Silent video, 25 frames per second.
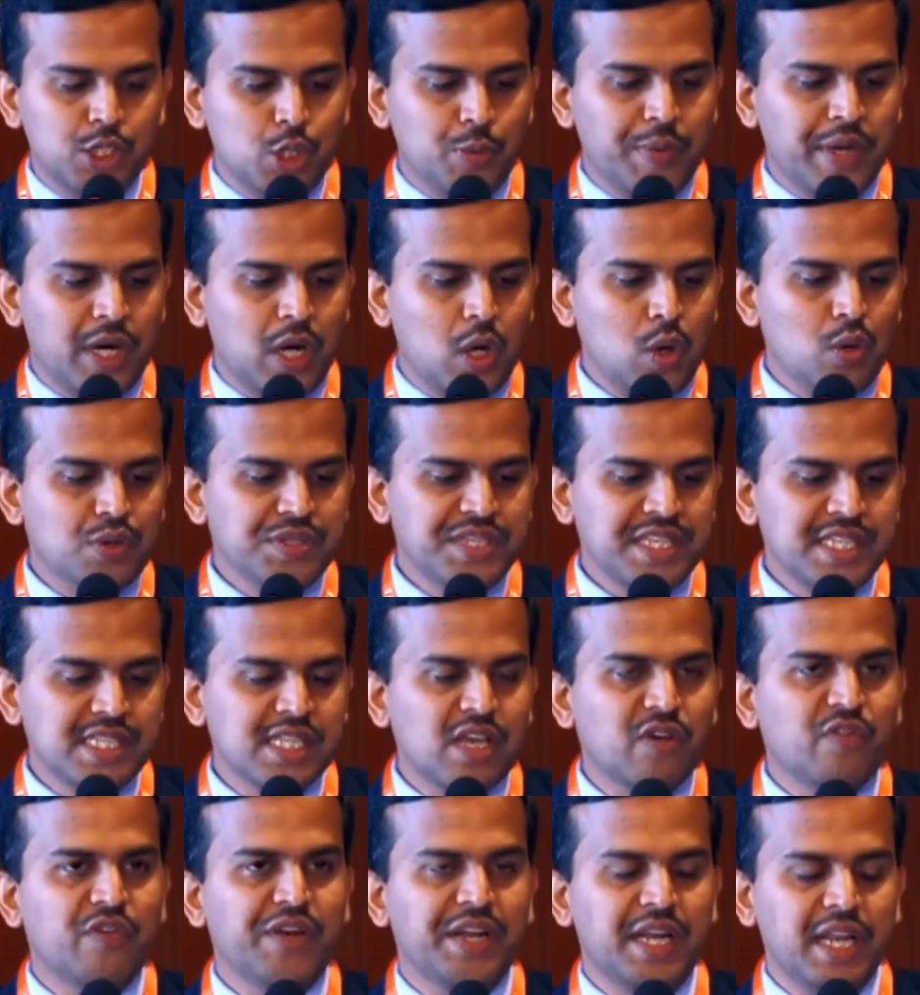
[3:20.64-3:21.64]

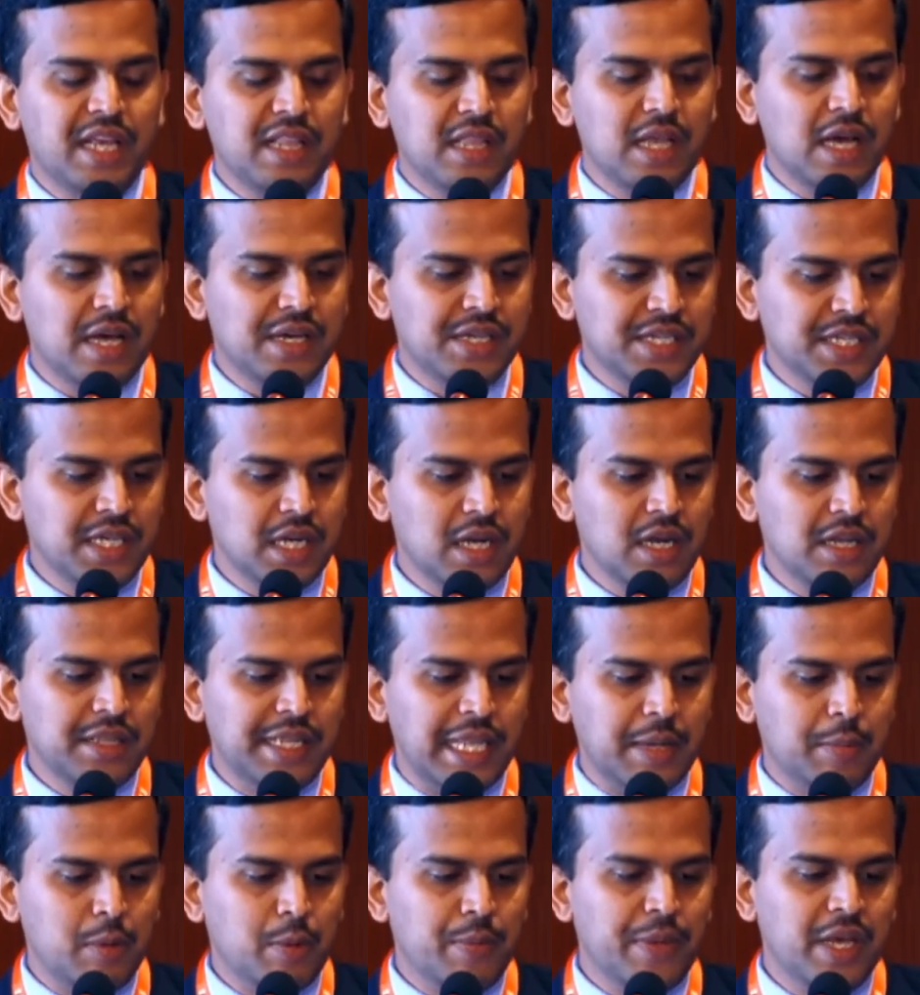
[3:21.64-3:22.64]
tuberculosis is affecting the adrenal,
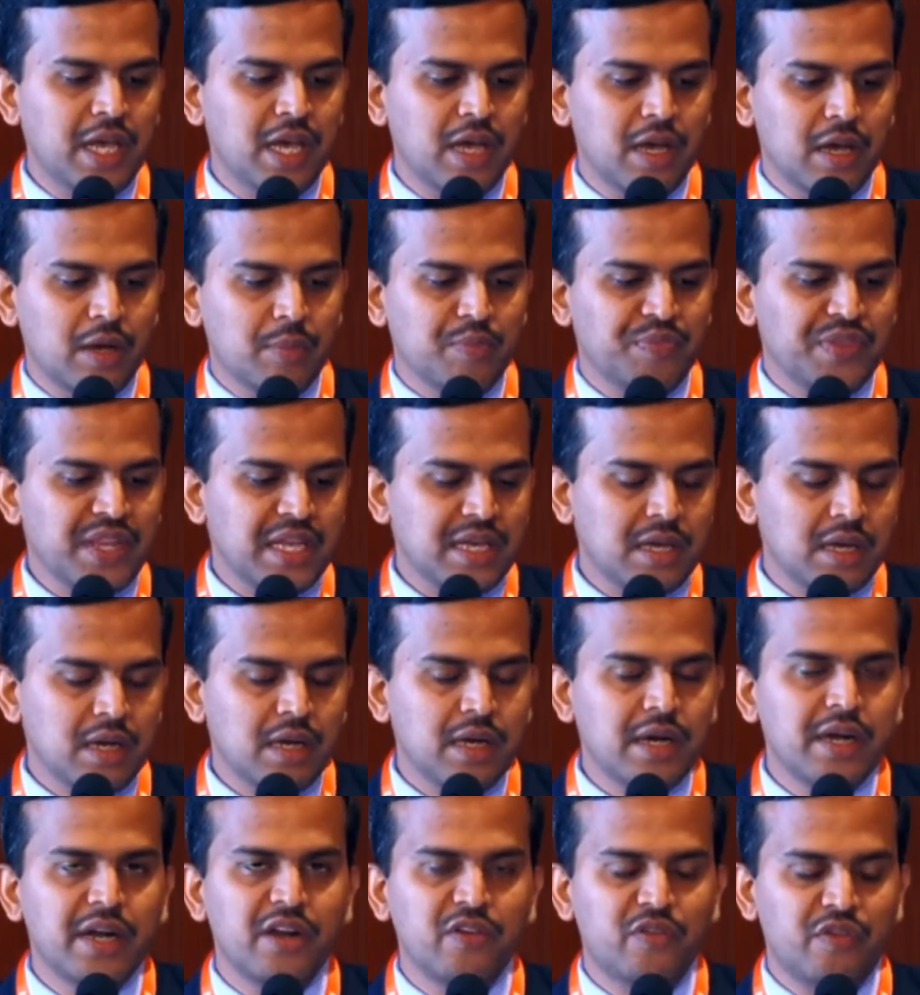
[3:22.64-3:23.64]
there may be a
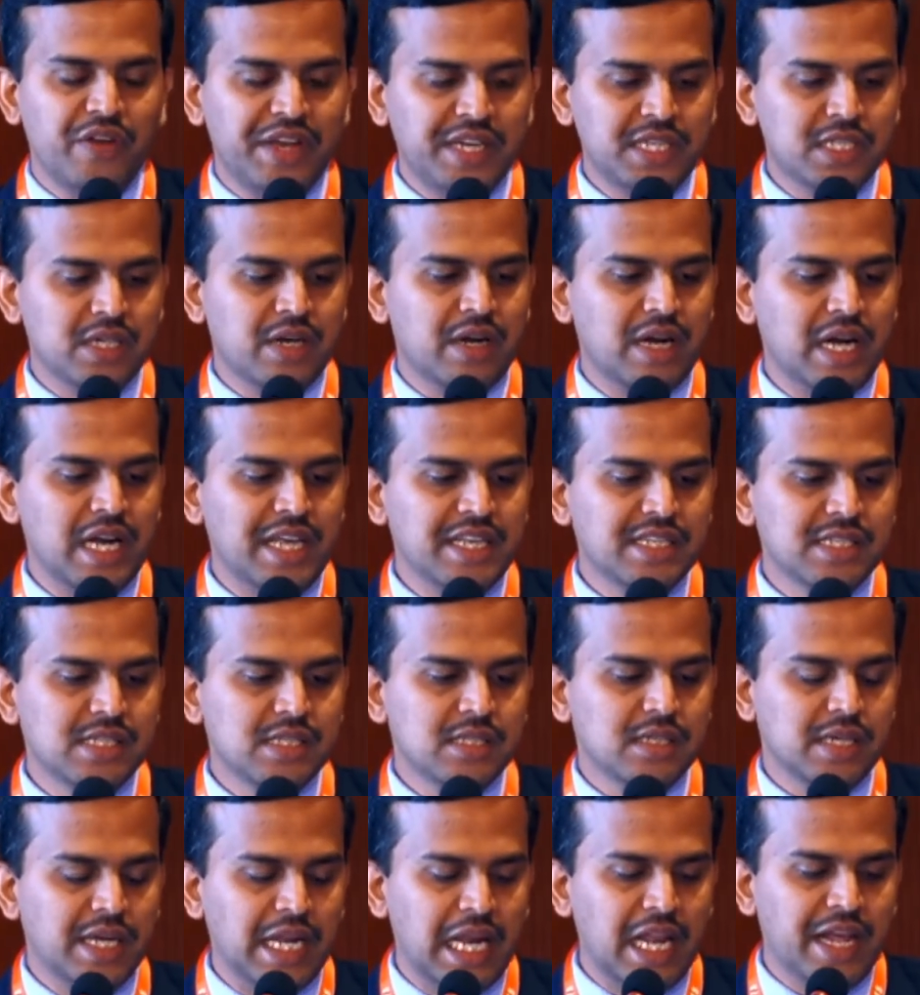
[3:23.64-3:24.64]
defect or
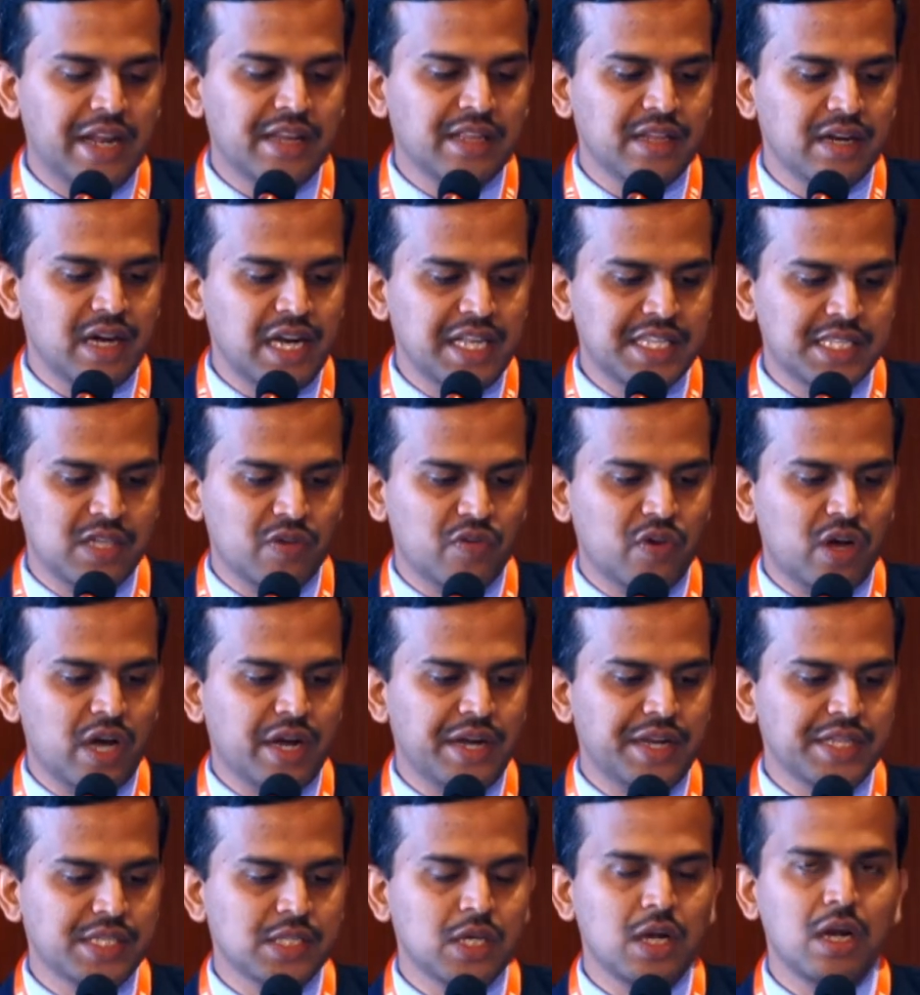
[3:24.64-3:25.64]
release, delay in the release of
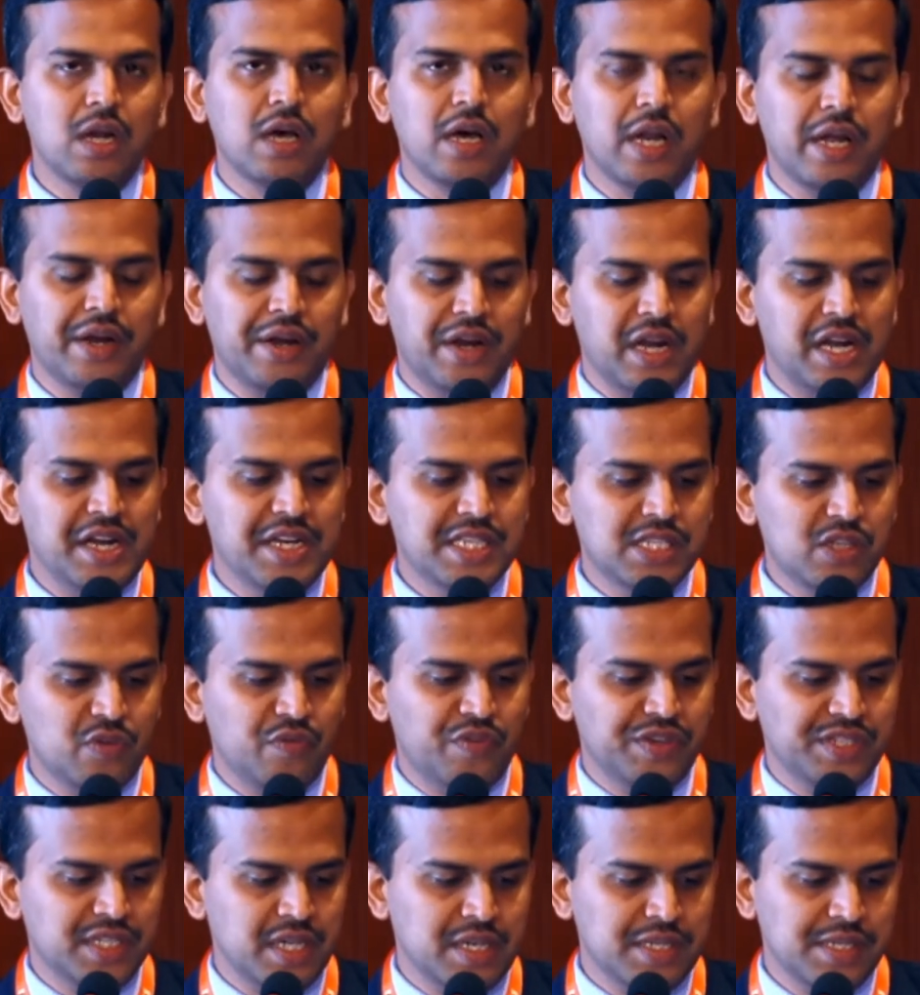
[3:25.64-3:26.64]
cortisol or adrenal
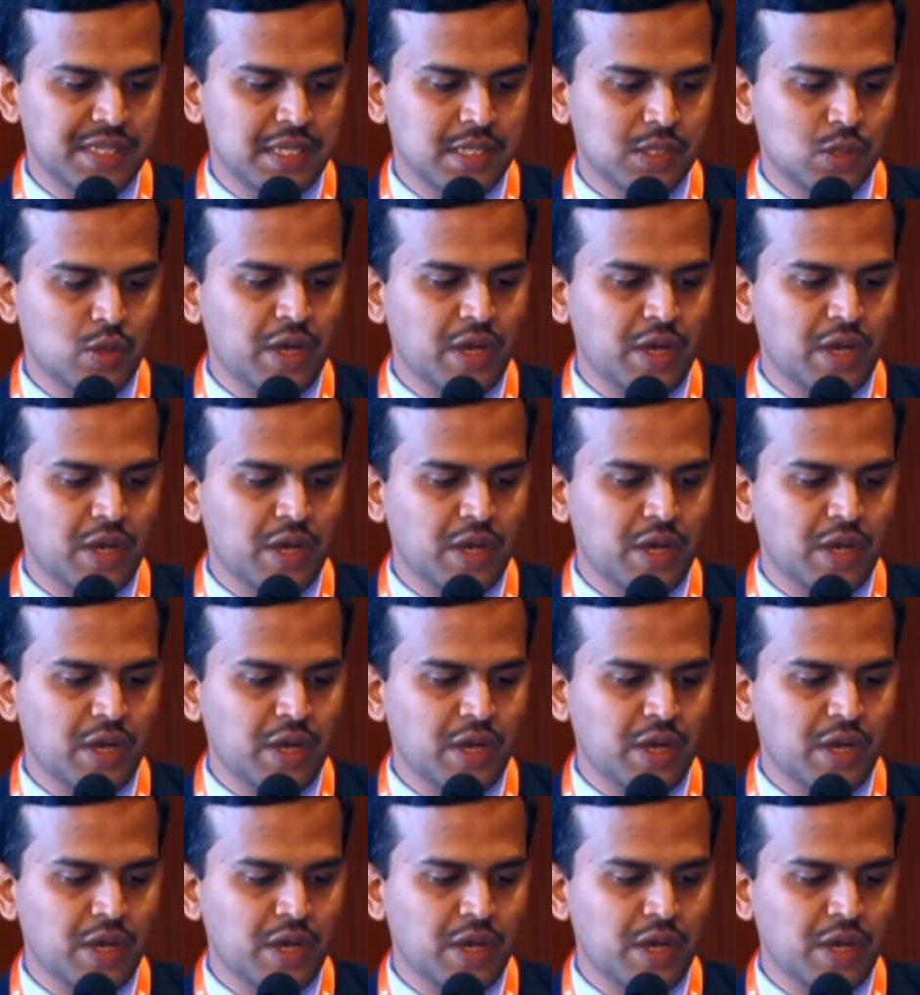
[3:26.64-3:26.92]
insufficiency.